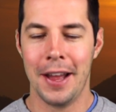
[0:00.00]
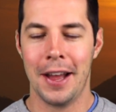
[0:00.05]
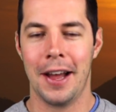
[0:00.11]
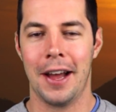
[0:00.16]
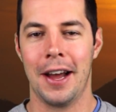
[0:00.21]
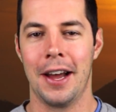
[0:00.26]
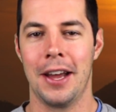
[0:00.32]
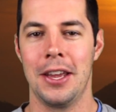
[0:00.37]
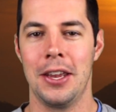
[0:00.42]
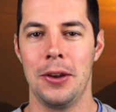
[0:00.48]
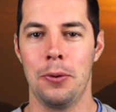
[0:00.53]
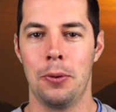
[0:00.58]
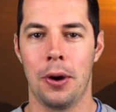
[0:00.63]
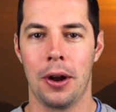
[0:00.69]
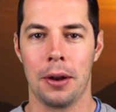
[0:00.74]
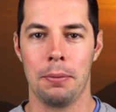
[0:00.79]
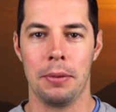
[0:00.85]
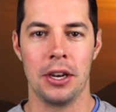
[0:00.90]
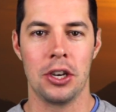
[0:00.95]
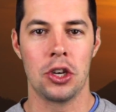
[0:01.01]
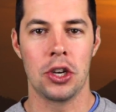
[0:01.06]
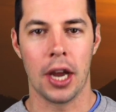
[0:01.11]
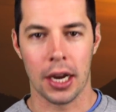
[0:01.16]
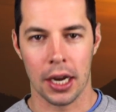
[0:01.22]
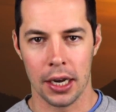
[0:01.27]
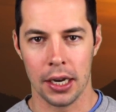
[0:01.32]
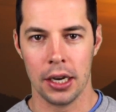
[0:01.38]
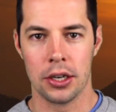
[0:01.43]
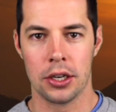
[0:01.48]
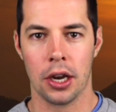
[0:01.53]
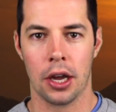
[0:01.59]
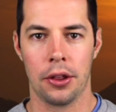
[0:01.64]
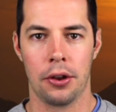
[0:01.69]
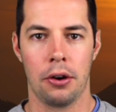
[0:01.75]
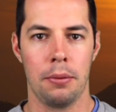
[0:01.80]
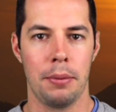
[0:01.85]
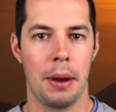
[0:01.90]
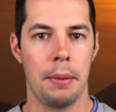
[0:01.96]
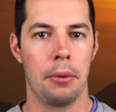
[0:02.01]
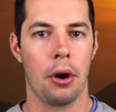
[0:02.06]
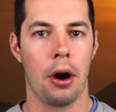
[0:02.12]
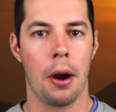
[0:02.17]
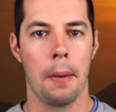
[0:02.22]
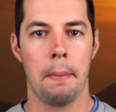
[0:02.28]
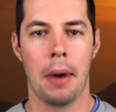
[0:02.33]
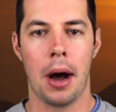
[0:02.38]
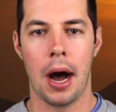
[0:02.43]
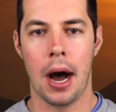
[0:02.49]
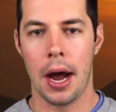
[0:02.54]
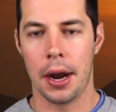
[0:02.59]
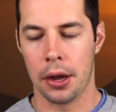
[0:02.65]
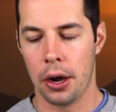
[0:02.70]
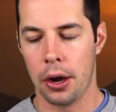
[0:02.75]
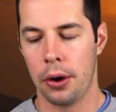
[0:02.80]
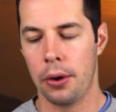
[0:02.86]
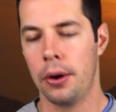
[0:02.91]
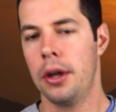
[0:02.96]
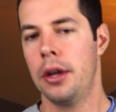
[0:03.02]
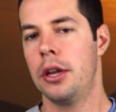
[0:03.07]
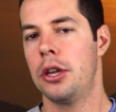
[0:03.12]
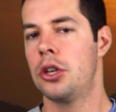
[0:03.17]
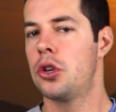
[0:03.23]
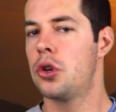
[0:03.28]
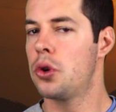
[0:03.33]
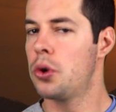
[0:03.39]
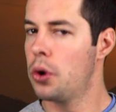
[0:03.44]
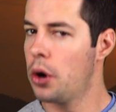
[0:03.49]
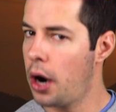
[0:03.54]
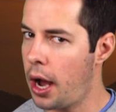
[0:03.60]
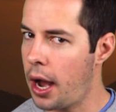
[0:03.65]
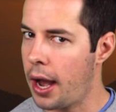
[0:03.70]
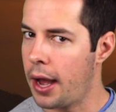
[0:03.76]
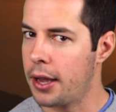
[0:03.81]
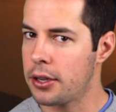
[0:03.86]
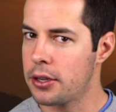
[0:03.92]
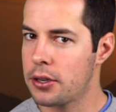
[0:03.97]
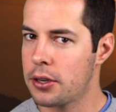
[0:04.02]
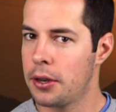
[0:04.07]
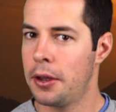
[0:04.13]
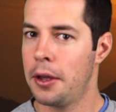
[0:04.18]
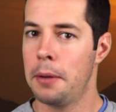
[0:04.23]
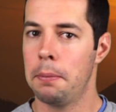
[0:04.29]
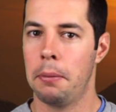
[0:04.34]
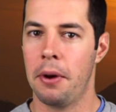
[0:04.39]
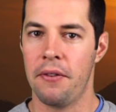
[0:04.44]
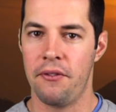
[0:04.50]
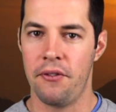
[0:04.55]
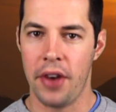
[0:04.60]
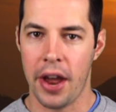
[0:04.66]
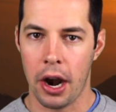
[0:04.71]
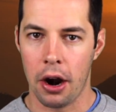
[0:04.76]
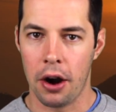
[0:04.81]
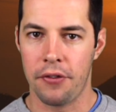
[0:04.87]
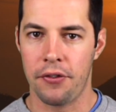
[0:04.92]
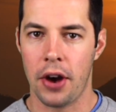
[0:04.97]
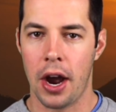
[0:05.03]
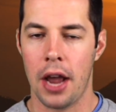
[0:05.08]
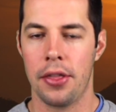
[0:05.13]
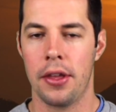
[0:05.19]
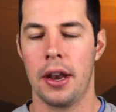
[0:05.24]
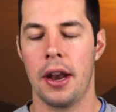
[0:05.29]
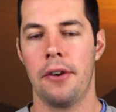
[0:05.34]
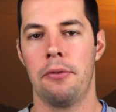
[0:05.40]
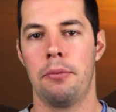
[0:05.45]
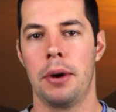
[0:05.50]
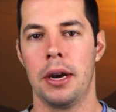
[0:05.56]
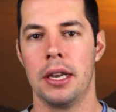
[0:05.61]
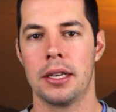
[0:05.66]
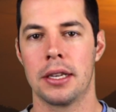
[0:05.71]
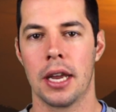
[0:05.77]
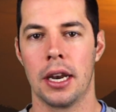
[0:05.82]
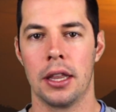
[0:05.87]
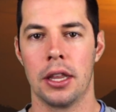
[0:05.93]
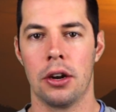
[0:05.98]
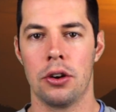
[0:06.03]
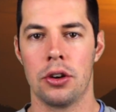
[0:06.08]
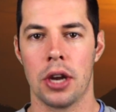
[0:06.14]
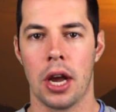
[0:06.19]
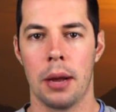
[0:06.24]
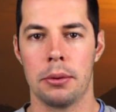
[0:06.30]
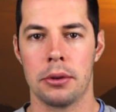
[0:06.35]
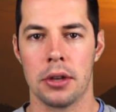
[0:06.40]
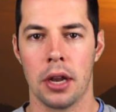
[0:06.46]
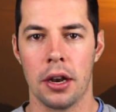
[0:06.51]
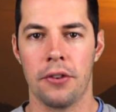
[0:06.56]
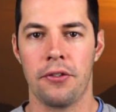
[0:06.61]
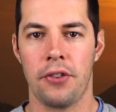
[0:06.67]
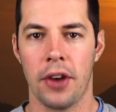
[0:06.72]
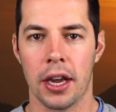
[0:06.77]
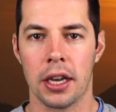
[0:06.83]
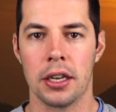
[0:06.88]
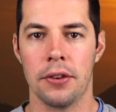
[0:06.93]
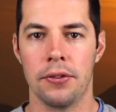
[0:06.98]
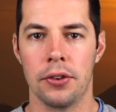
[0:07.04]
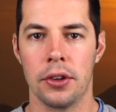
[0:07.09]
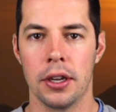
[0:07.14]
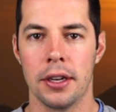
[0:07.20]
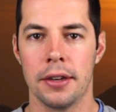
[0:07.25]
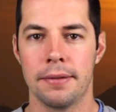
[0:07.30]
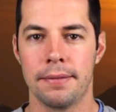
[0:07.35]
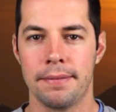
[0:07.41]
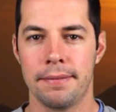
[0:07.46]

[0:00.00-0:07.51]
You want to be checking each other. Remember our motto, trust, but verify that everybody's getting their jobs done effectively.